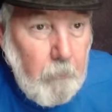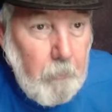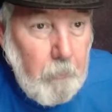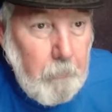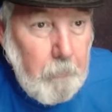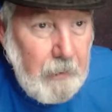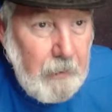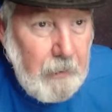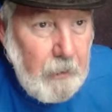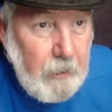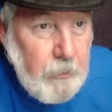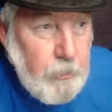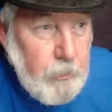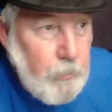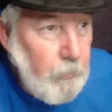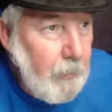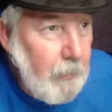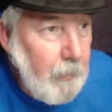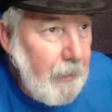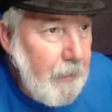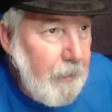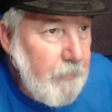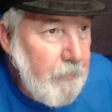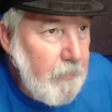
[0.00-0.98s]
Let's
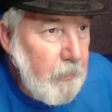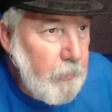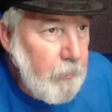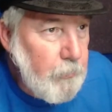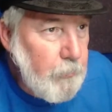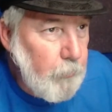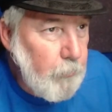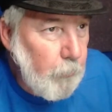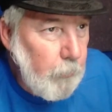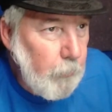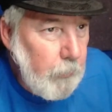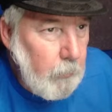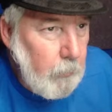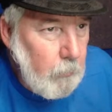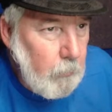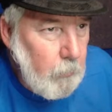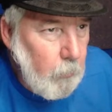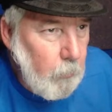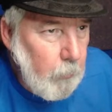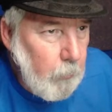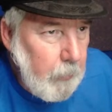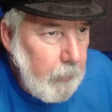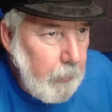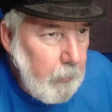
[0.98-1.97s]
try this real
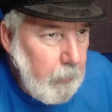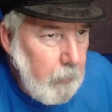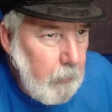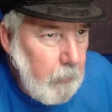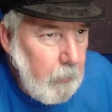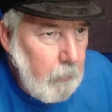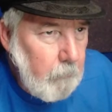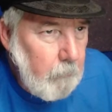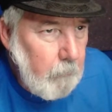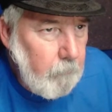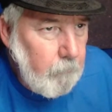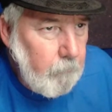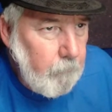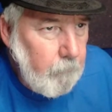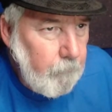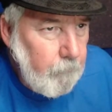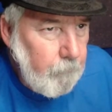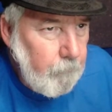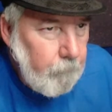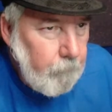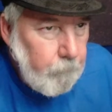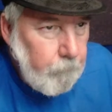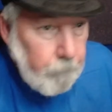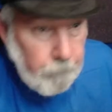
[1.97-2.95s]
quick.
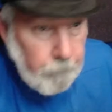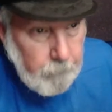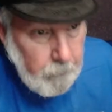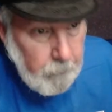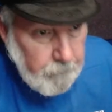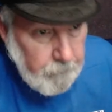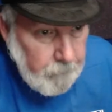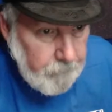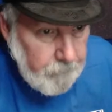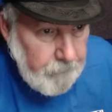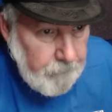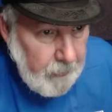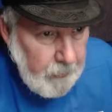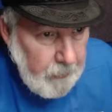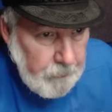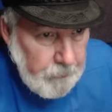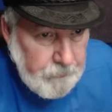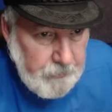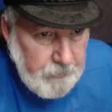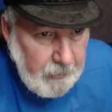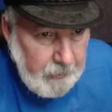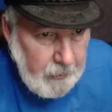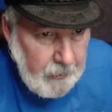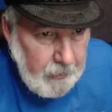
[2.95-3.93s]
If it
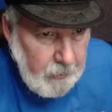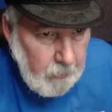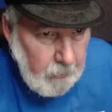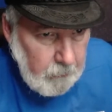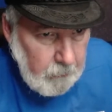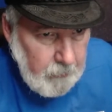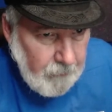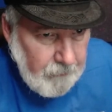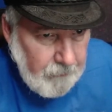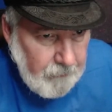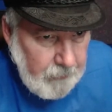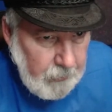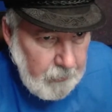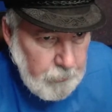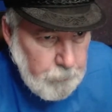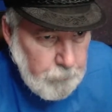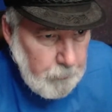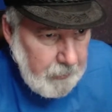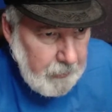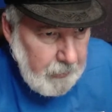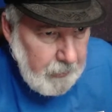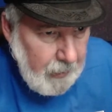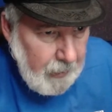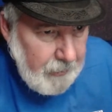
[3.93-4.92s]
fails, then I got it all covered next
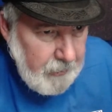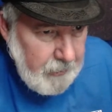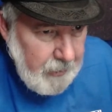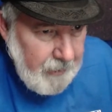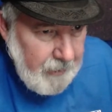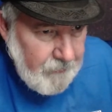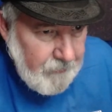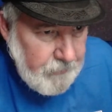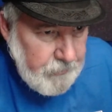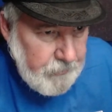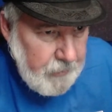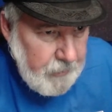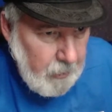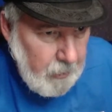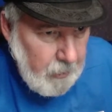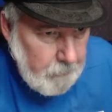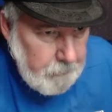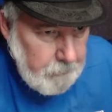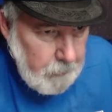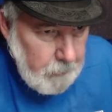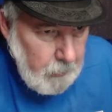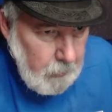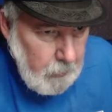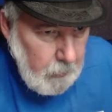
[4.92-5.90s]
week. I did have it set
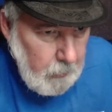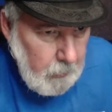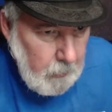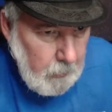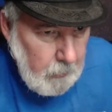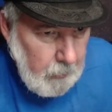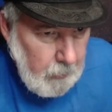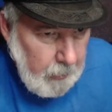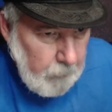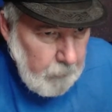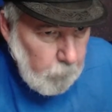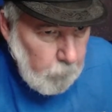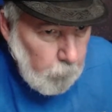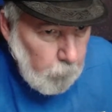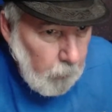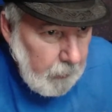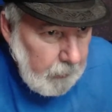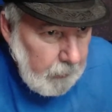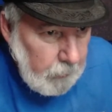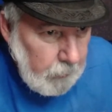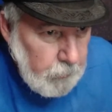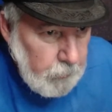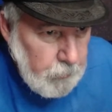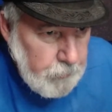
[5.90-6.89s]
up and
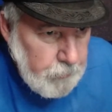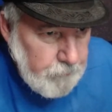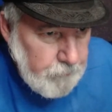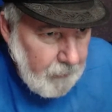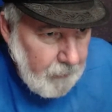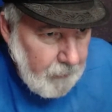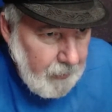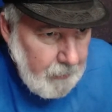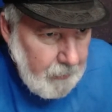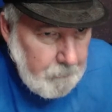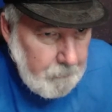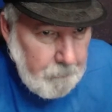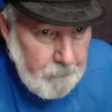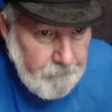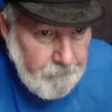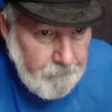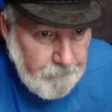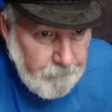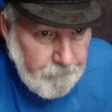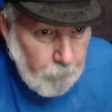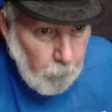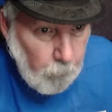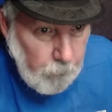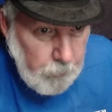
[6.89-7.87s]
running just fine
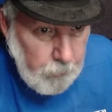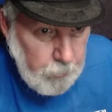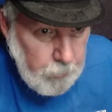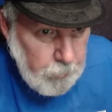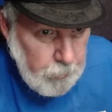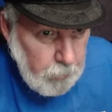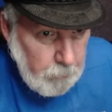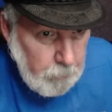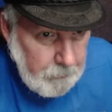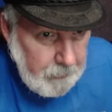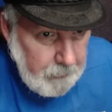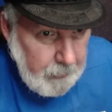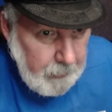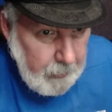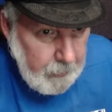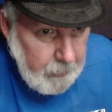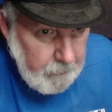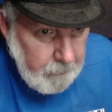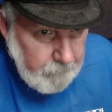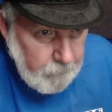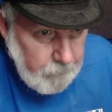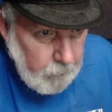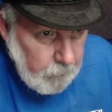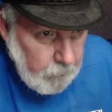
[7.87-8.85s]
before the show began,
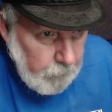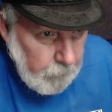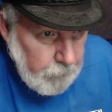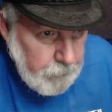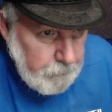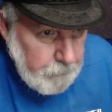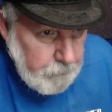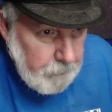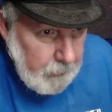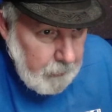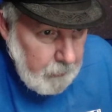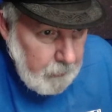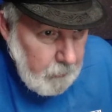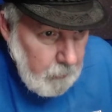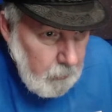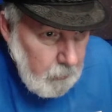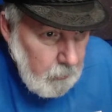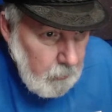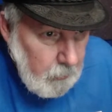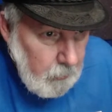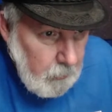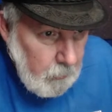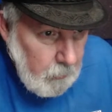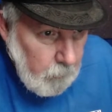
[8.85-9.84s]
of course, but
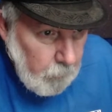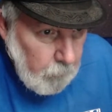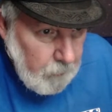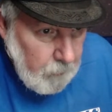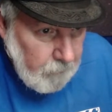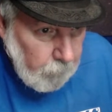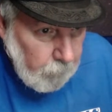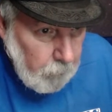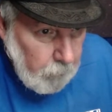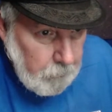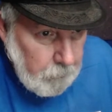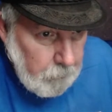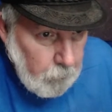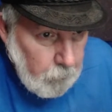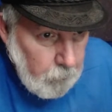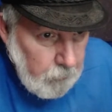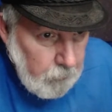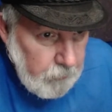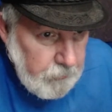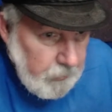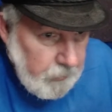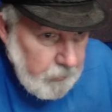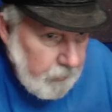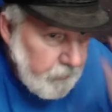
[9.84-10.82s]
we've
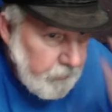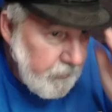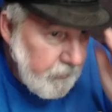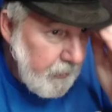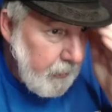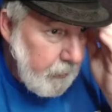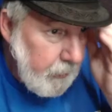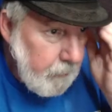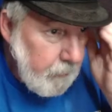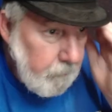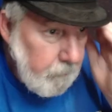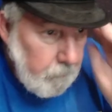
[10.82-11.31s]
rebooted since then.